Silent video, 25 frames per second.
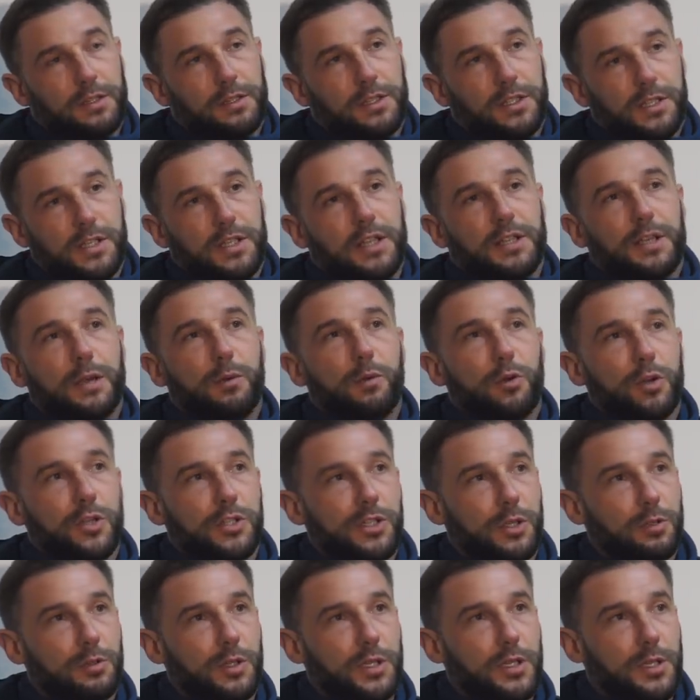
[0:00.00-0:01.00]
listen, I don't want to
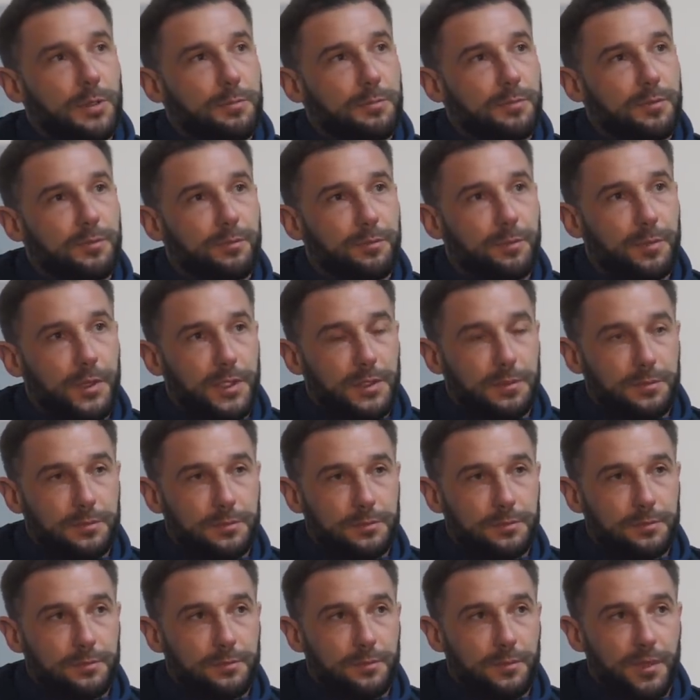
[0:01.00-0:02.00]
sound like I'm like
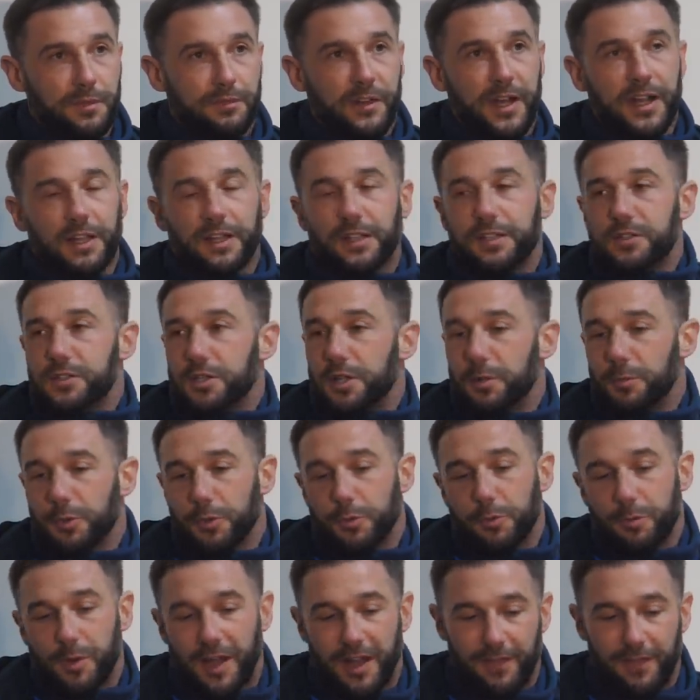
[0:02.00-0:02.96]
the violin's coming out,